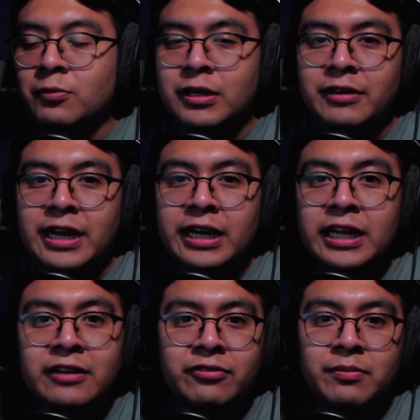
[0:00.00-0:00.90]
or without any
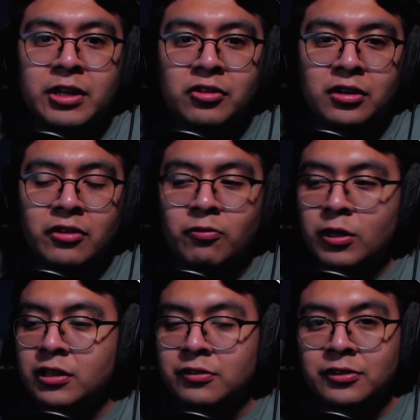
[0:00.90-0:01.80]
information of
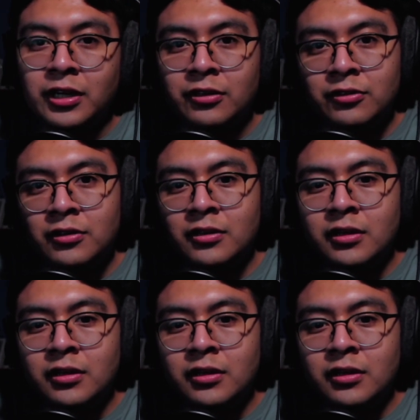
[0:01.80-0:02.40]
what this does,